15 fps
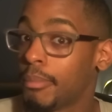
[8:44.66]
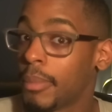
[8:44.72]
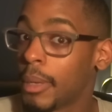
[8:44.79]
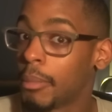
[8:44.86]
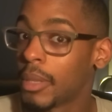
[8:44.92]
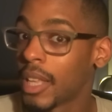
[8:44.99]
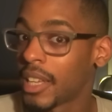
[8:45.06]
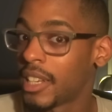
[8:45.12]

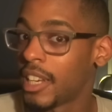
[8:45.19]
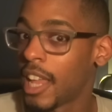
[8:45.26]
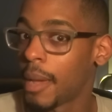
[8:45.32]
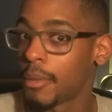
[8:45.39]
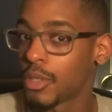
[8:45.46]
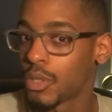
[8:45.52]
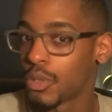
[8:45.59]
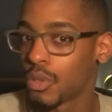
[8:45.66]
people like the
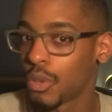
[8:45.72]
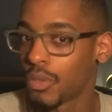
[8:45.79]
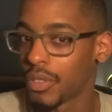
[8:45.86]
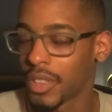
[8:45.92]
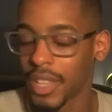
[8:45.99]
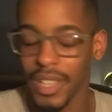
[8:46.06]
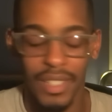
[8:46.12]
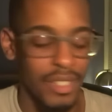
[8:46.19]
damage control
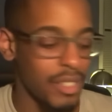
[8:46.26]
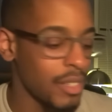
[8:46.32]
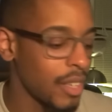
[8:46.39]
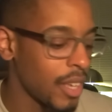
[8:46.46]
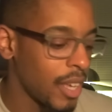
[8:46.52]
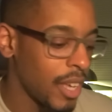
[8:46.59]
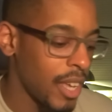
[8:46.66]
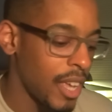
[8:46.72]
for things.
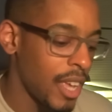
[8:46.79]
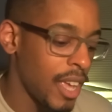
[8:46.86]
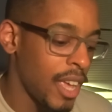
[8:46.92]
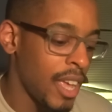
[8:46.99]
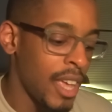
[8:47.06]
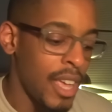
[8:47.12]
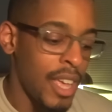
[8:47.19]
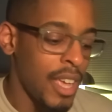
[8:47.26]

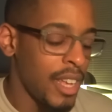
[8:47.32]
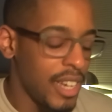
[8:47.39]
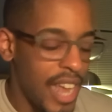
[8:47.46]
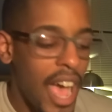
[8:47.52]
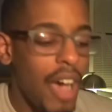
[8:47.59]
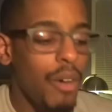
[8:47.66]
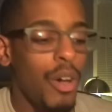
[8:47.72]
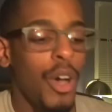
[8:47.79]

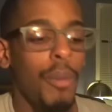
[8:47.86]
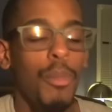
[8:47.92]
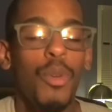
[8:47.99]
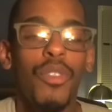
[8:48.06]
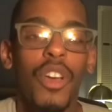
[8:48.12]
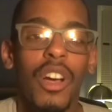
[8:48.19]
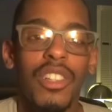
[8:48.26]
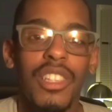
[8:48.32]
Now,
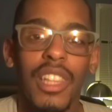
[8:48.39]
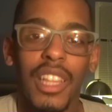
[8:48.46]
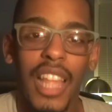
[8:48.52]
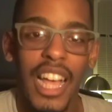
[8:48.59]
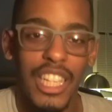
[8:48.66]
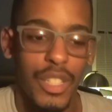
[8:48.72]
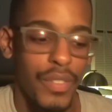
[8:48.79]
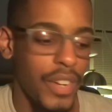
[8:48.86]
moving on to the
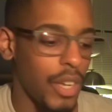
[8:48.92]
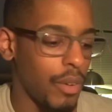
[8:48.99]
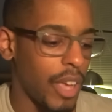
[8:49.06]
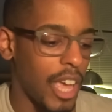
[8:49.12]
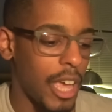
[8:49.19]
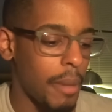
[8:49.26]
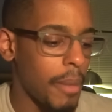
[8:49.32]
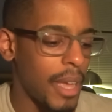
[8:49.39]
last video
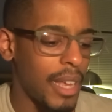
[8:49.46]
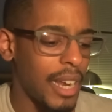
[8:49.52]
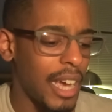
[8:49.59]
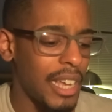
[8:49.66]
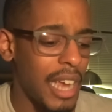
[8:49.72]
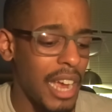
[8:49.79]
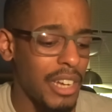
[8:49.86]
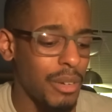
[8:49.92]
game, and
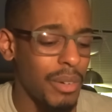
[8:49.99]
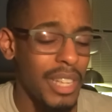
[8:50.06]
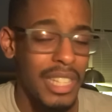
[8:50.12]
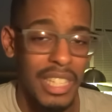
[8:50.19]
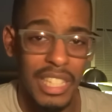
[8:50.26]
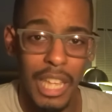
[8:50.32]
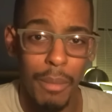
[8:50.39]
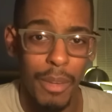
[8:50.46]
I don't
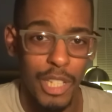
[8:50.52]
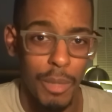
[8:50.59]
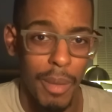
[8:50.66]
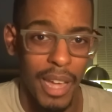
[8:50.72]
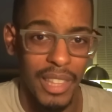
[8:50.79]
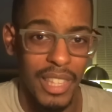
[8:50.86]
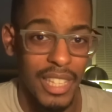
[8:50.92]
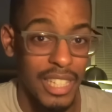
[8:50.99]
need to say much
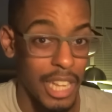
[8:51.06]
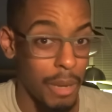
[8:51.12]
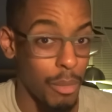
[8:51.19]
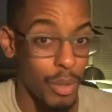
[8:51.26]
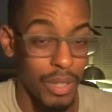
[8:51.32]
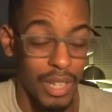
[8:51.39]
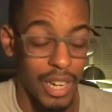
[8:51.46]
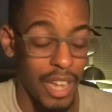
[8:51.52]
about this any
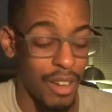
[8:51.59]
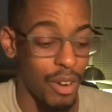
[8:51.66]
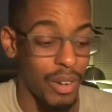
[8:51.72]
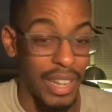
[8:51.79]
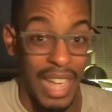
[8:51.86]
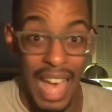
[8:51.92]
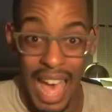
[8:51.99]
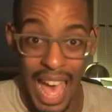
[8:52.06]
more than I
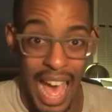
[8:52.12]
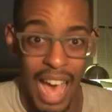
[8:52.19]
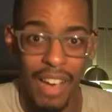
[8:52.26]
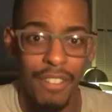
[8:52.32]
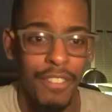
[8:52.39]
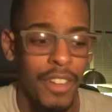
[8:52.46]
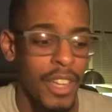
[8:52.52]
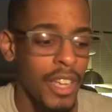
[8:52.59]
already
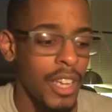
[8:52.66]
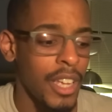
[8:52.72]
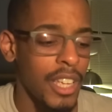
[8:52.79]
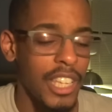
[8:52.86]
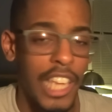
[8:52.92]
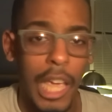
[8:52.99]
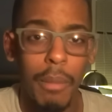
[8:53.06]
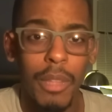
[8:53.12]
have.
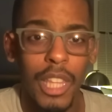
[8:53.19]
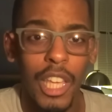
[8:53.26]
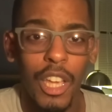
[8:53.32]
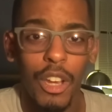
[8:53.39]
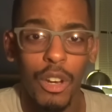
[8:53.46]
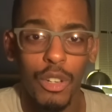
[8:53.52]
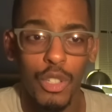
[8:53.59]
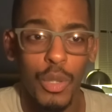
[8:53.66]
Game of the
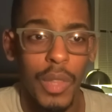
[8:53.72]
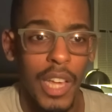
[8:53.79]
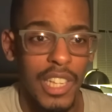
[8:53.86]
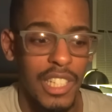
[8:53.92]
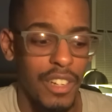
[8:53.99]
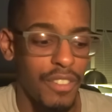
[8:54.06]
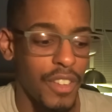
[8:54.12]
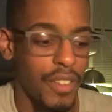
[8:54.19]
Year
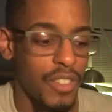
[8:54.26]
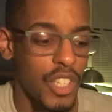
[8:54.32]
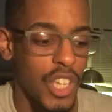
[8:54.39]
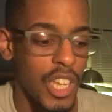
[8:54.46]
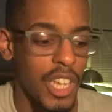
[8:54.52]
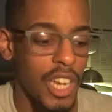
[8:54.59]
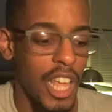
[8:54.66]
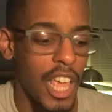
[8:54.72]

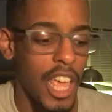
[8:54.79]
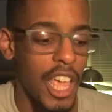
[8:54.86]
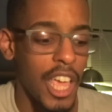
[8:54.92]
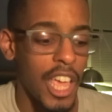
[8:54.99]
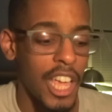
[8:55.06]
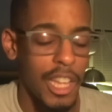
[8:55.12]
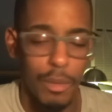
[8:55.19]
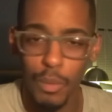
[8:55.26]
2015,
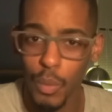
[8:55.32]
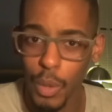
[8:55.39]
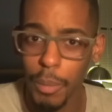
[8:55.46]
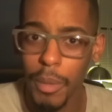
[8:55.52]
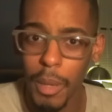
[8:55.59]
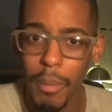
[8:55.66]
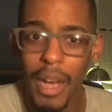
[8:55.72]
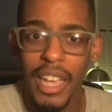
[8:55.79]
it
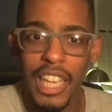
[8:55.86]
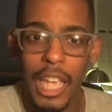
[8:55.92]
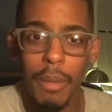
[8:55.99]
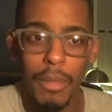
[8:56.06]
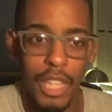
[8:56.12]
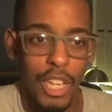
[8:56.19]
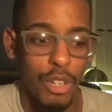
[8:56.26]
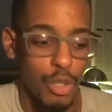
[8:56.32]
would be my
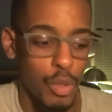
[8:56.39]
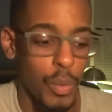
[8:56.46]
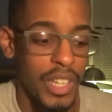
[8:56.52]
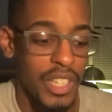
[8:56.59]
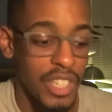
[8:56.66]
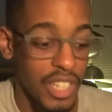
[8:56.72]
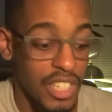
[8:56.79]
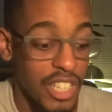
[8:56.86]
Game of the Year
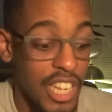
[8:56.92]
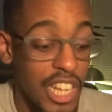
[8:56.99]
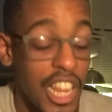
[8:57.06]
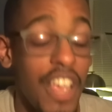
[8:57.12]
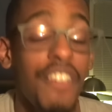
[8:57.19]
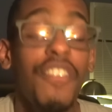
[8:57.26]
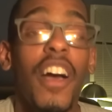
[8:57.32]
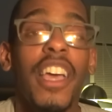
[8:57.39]
2016
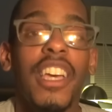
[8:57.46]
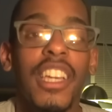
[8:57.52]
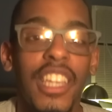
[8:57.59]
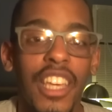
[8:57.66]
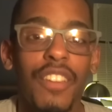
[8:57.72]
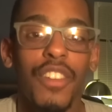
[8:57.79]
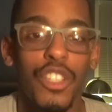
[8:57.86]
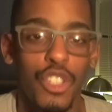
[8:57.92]
if I could
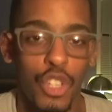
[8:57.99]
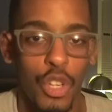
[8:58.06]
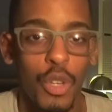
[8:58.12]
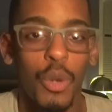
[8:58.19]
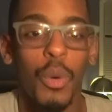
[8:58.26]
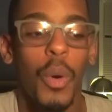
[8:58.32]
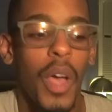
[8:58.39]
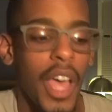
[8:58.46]
give it
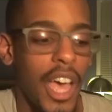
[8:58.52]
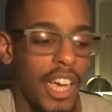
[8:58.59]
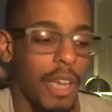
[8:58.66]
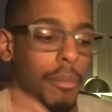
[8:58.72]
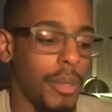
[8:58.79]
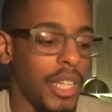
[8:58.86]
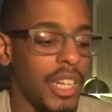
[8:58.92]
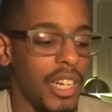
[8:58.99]
to a
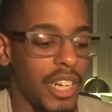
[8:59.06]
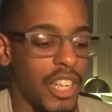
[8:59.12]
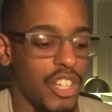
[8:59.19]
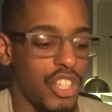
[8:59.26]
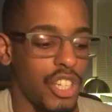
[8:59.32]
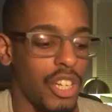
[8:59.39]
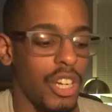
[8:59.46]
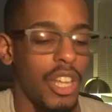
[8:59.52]
complete
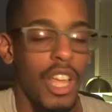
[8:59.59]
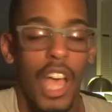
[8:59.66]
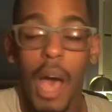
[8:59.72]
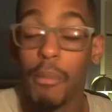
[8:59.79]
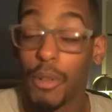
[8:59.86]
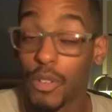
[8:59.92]
edition. I'm